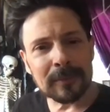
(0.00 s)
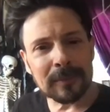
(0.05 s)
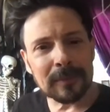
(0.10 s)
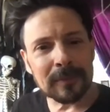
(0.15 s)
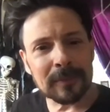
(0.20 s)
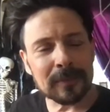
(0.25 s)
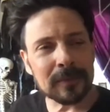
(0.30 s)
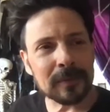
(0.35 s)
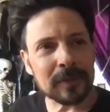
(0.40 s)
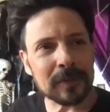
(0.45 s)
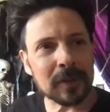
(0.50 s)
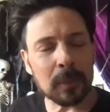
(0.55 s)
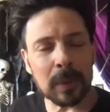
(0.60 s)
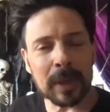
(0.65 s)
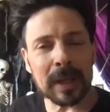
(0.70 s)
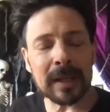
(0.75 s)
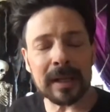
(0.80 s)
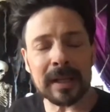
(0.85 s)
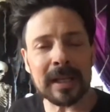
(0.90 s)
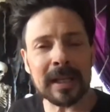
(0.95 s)
So he
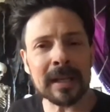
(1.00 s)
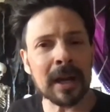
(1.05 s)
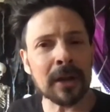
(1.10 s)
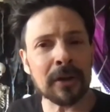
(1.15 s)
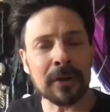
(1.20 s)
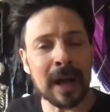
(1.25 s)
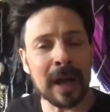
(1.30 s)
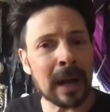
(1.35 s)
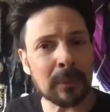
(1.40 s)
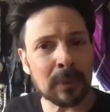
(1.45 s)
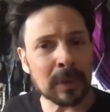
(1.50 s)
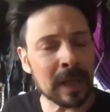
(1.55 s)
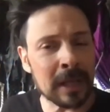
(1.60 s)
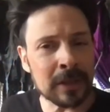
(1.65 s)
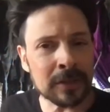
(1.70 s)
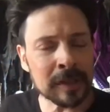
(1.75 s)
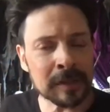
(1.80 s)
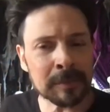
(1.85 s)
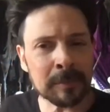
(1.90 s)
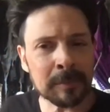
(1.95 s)
and I are not
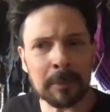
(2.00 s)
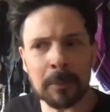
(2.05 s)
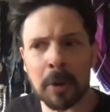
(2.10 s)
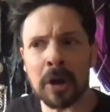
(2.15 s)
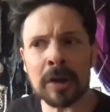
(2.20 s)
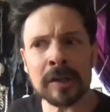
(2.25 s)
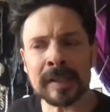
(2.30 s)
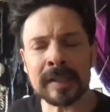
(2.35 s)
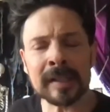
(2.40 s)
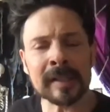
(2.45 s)
relations, but Marsden